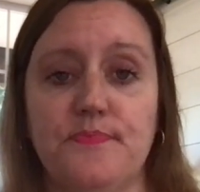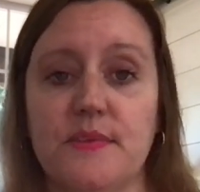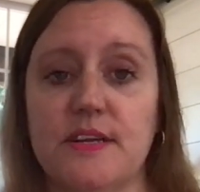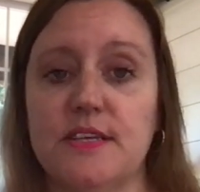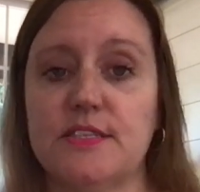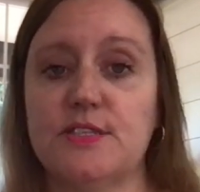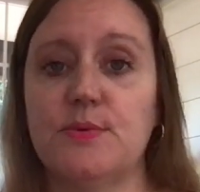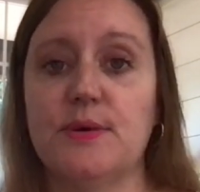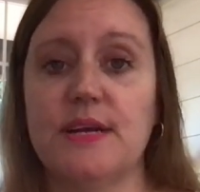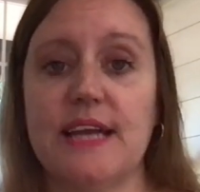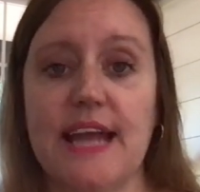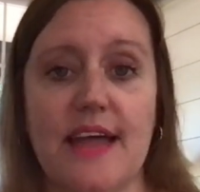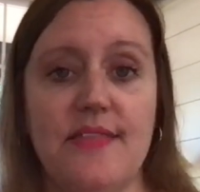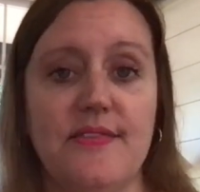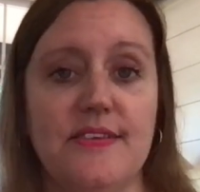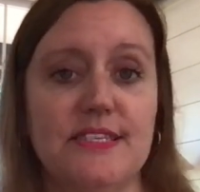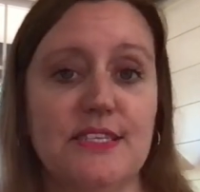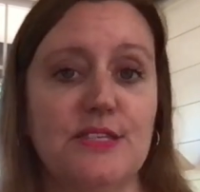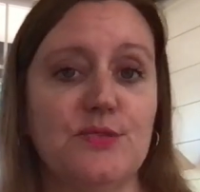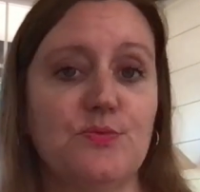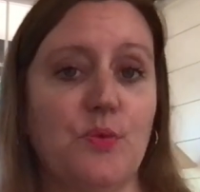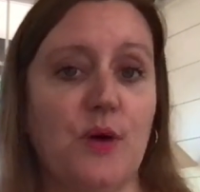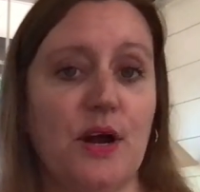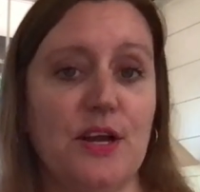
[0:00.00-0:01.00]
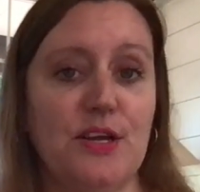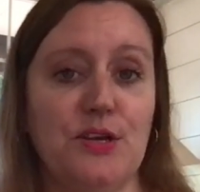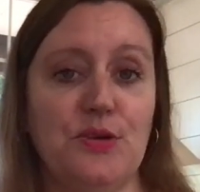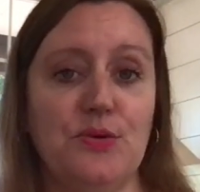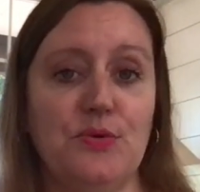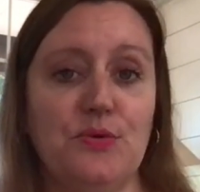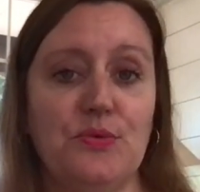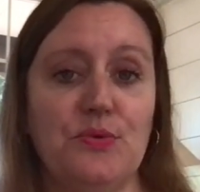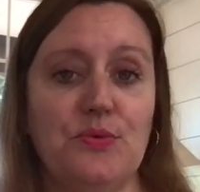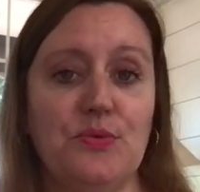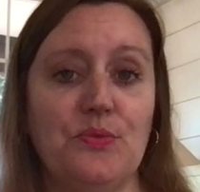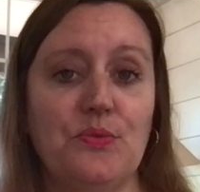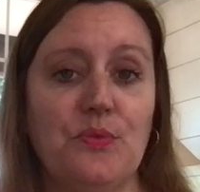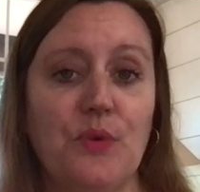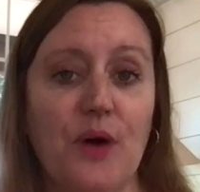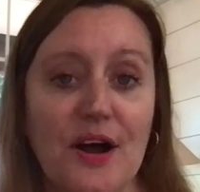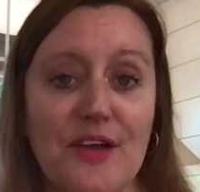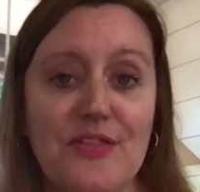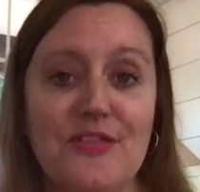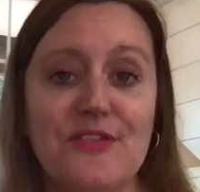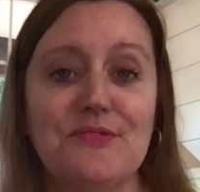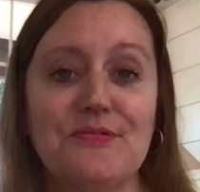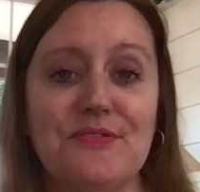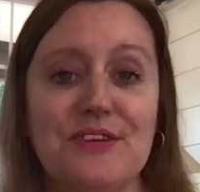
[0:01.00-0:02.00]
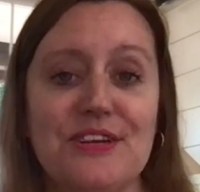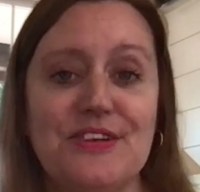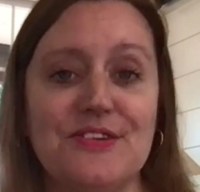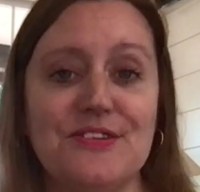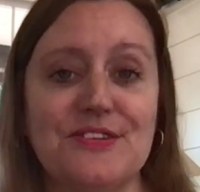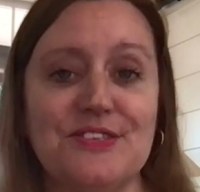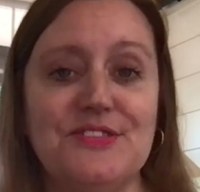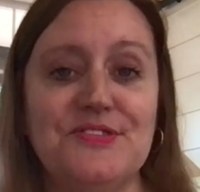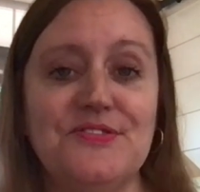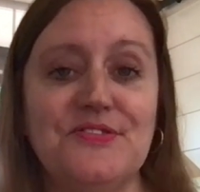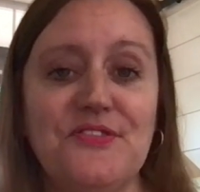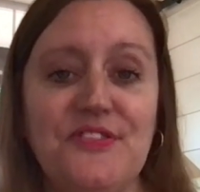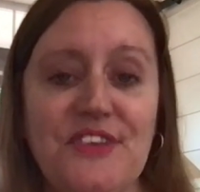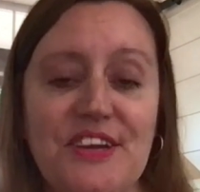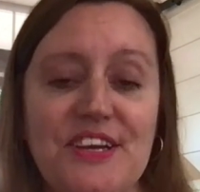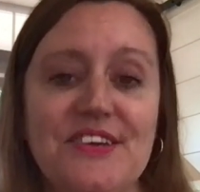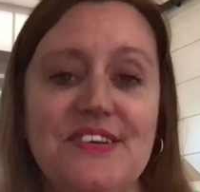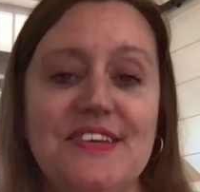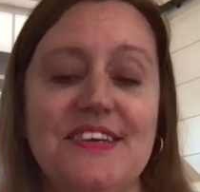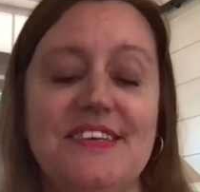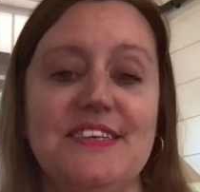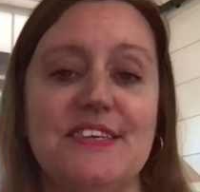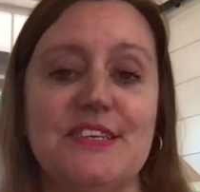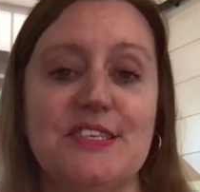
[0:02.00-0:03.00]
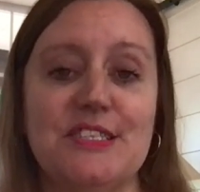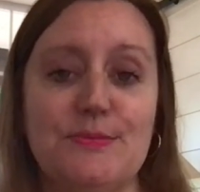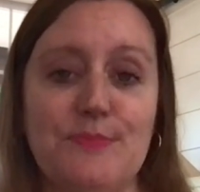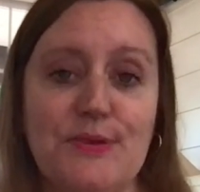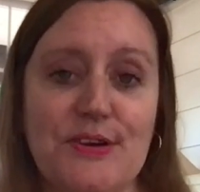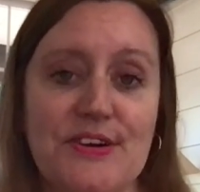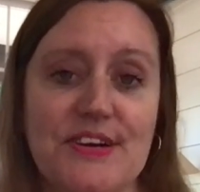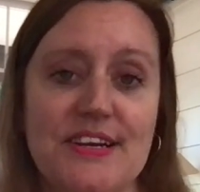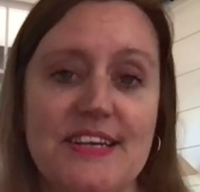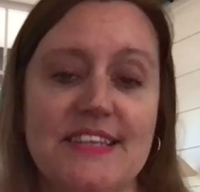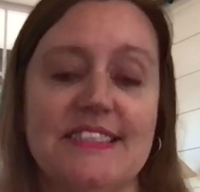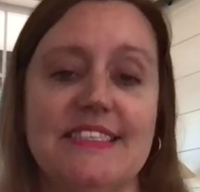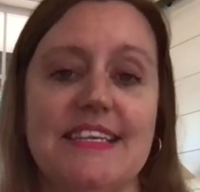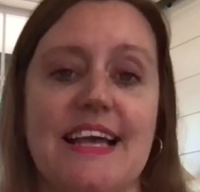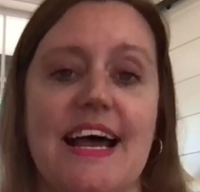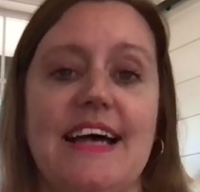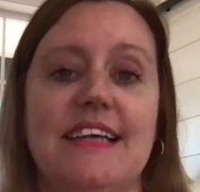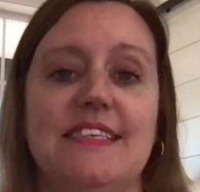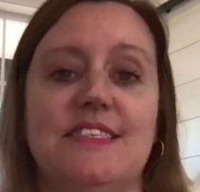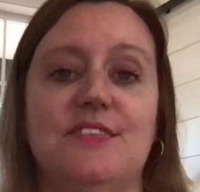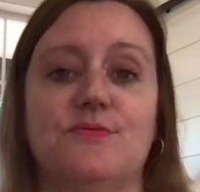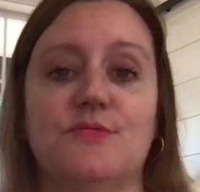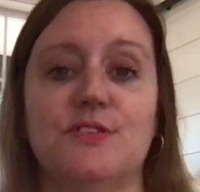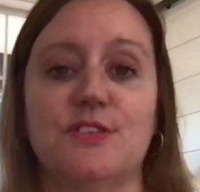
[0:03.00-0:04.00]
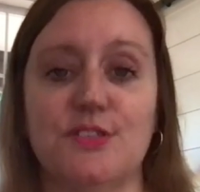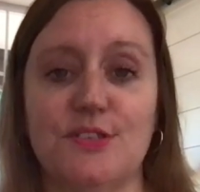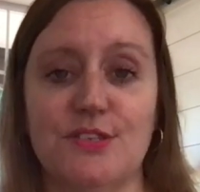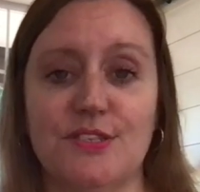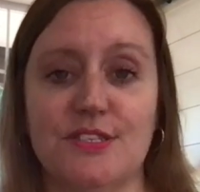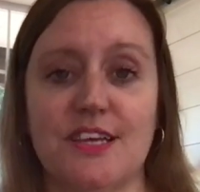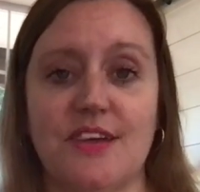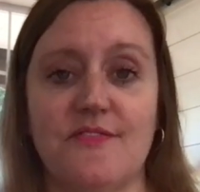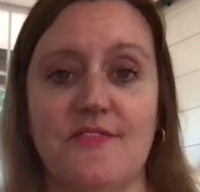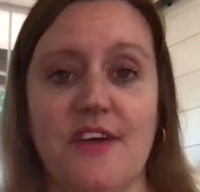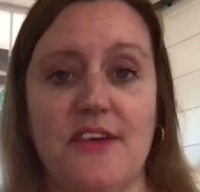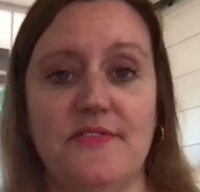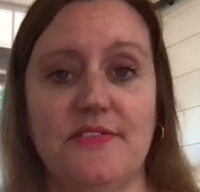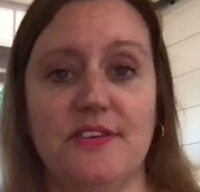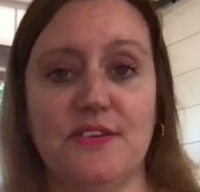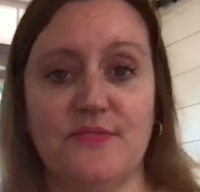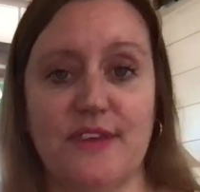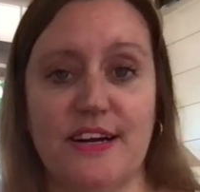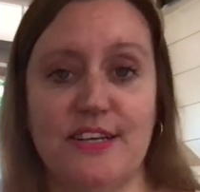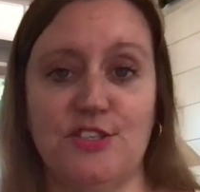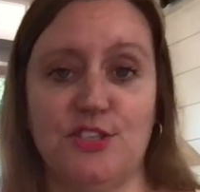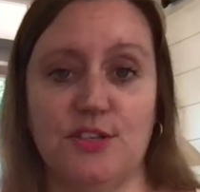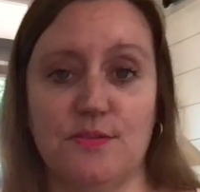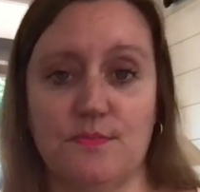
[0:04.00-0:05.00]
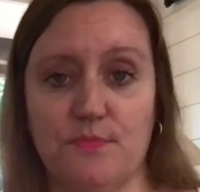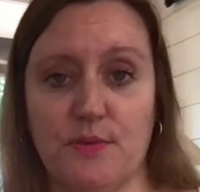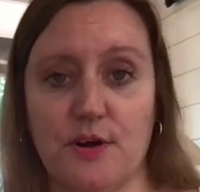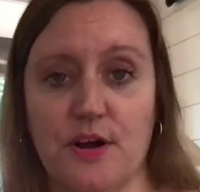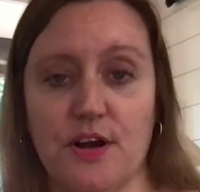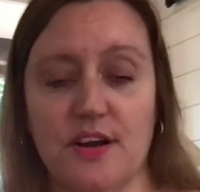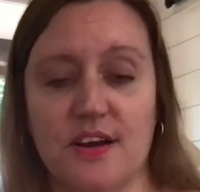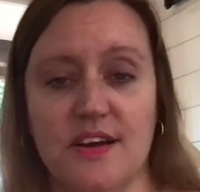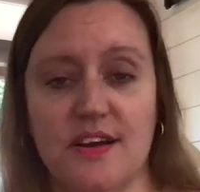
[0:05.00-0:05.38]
So again, this is what you want the reader to feel and experience as a result of having read your book.